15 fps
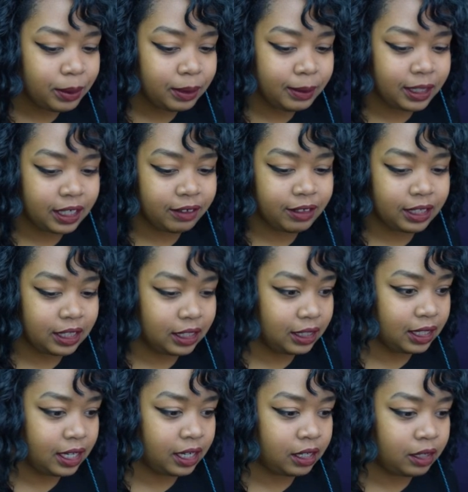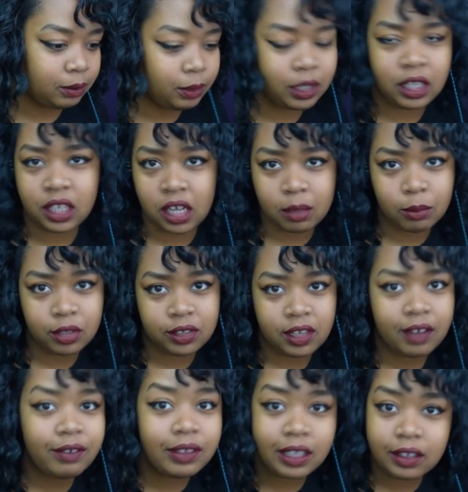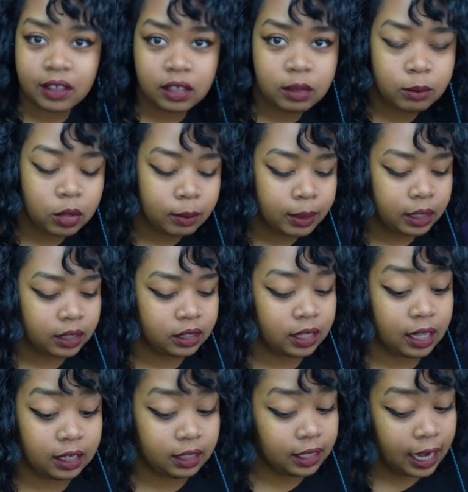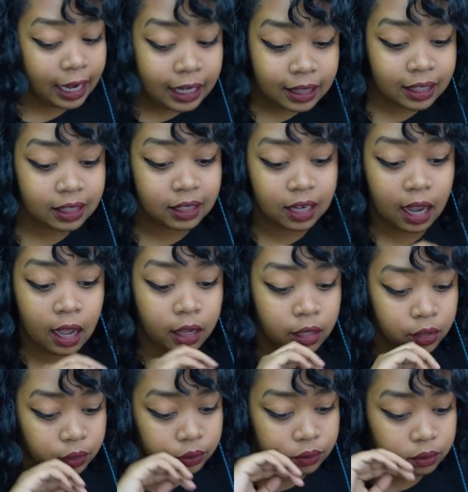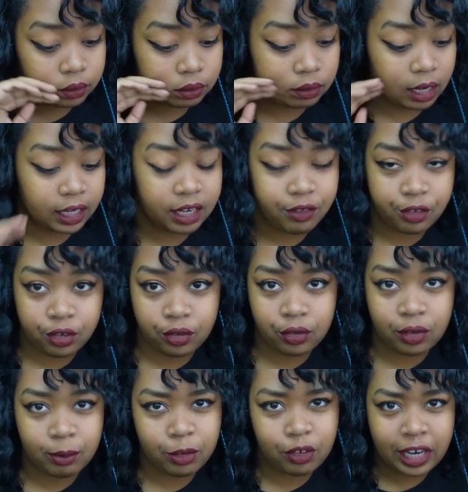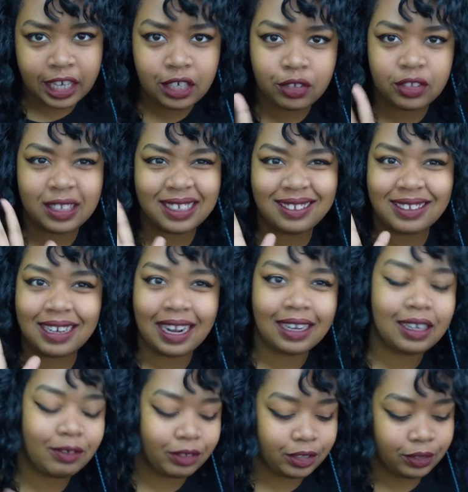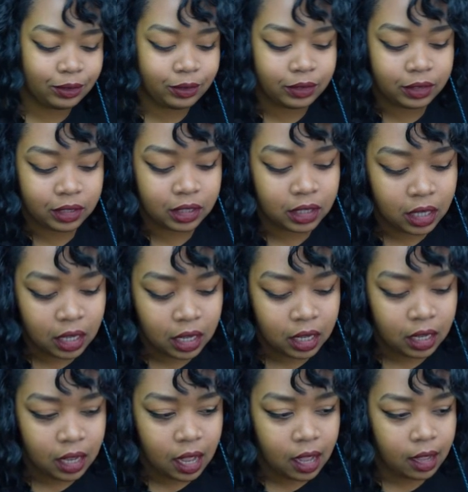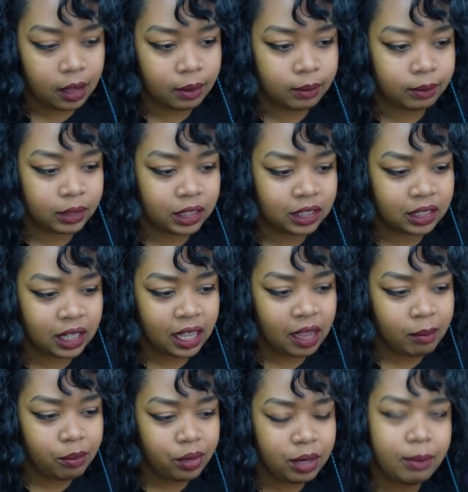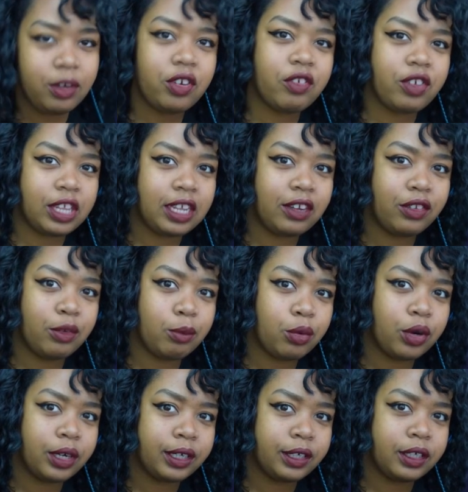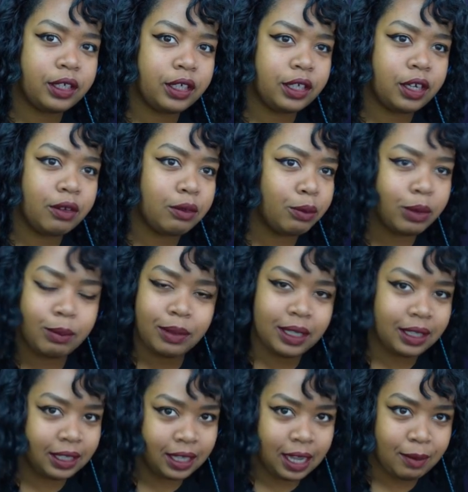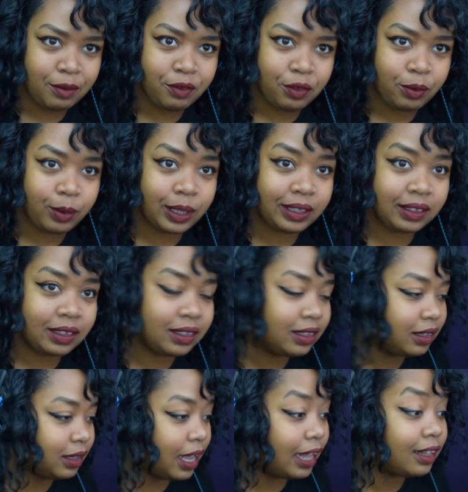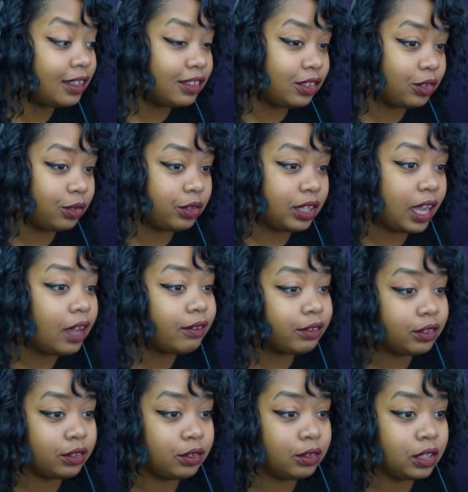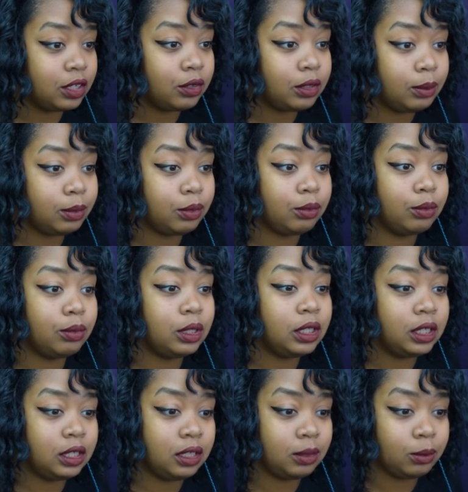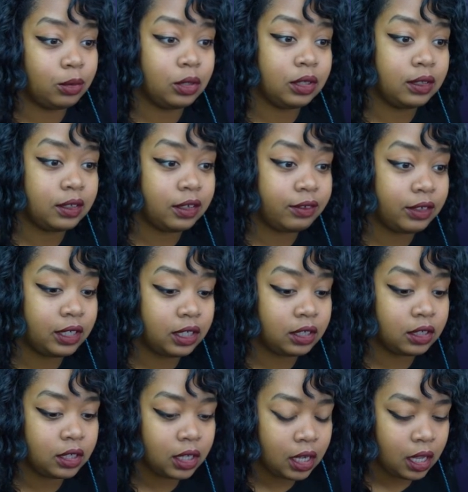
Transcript: pretty much everything there. We'll unlock more stuff and I'll tell you more about it. And then anything that I never used, I'm gonna try to use things that I never used, because pretty much everything's important, you know. It wouldn't be in the game if it wasn't. And this is only alpha, so they only put really the important stuff in here.